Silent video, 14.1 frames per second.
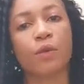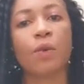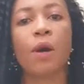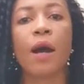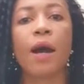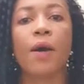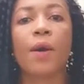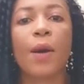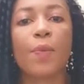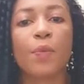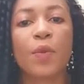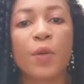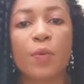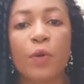or how are
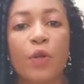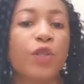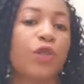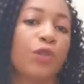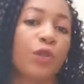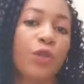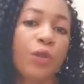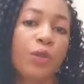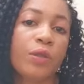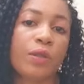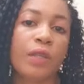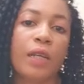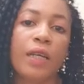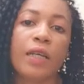people
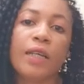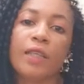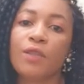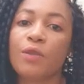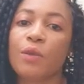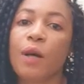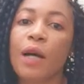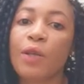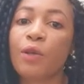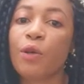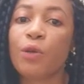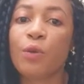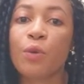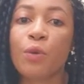introduced to
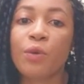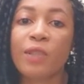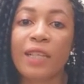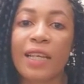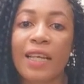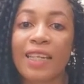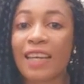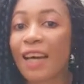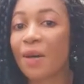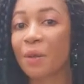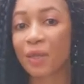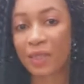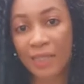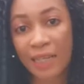adulthood in
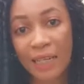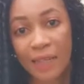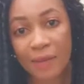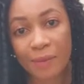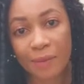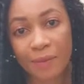our time?